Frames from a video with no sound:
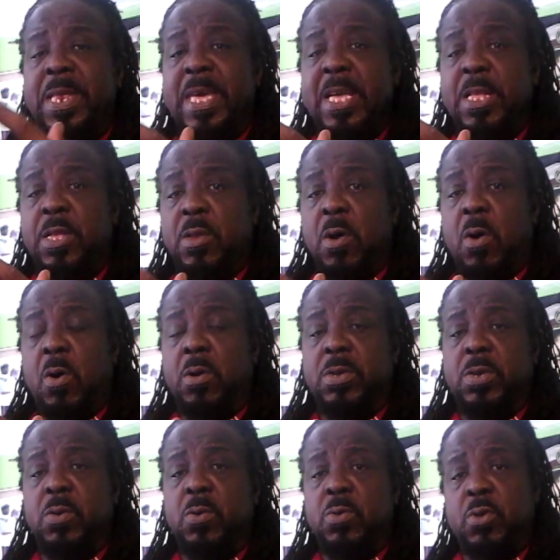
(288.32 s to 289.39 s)
need
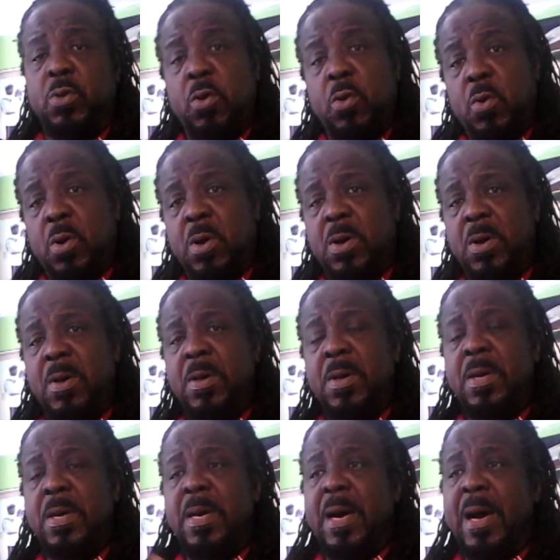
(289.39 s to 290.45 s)
also to look
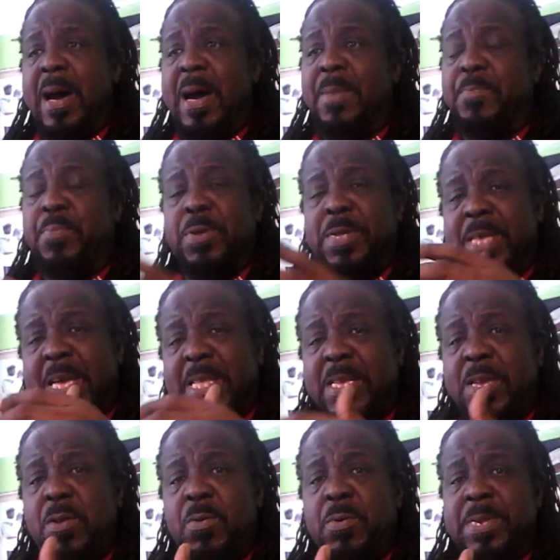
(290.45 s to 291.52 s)
at
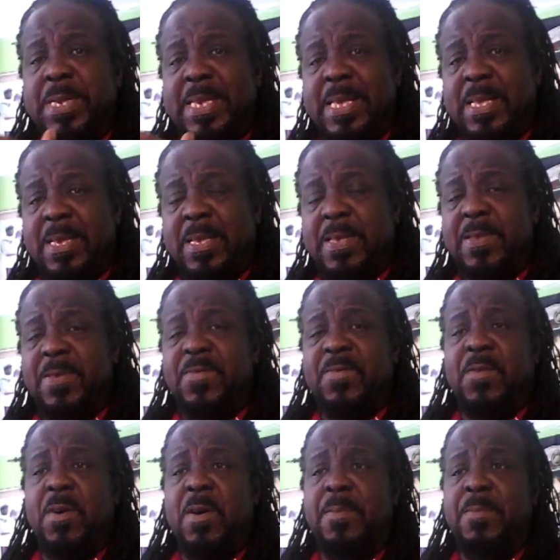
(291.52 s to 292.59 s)
protecting our citizens
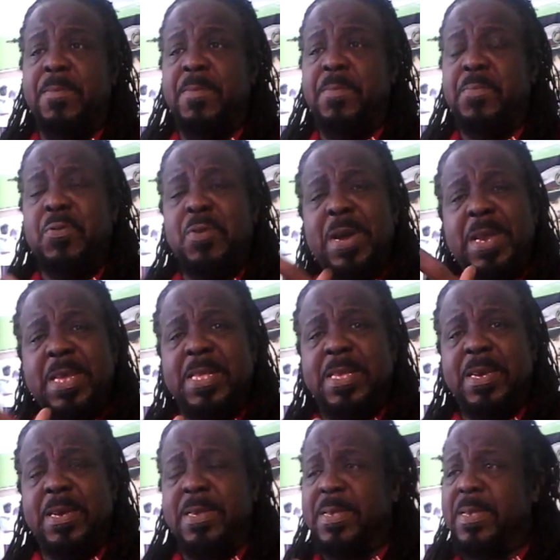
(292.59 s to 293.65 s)
from
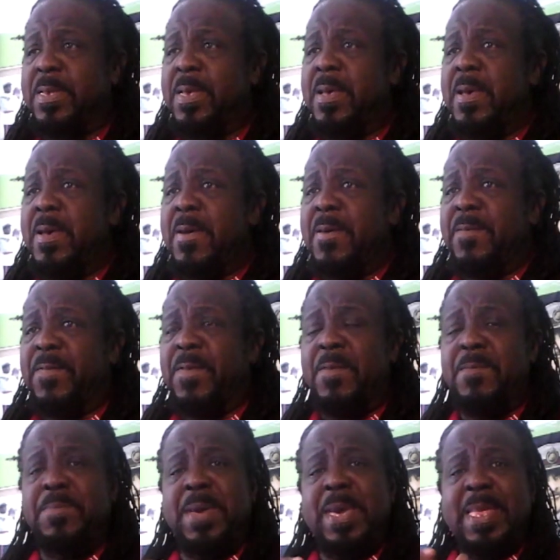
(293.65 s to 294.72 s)
predators,
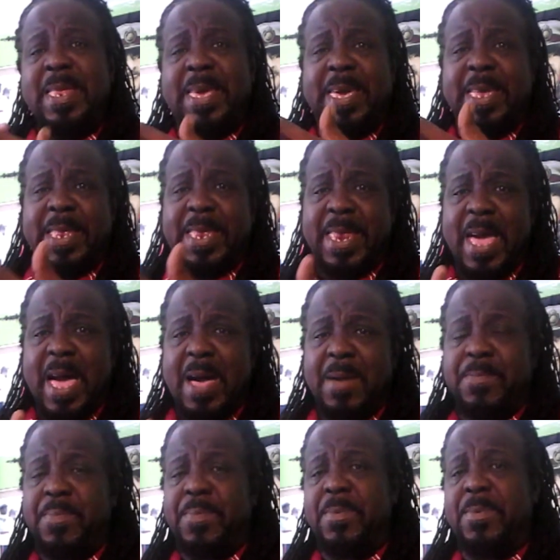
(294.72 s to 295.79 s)
from being
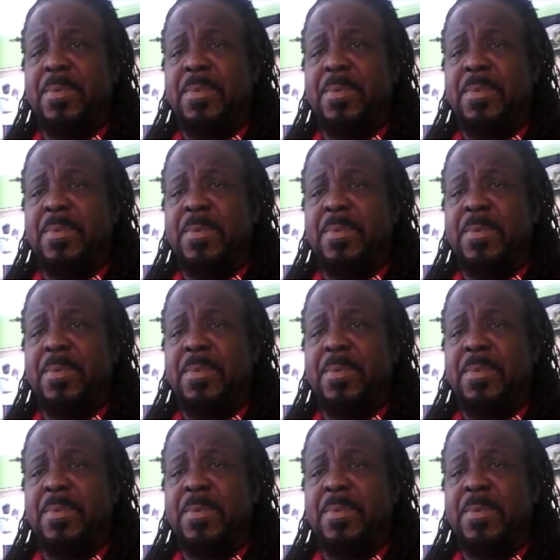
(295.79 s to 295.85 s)
kidnapped,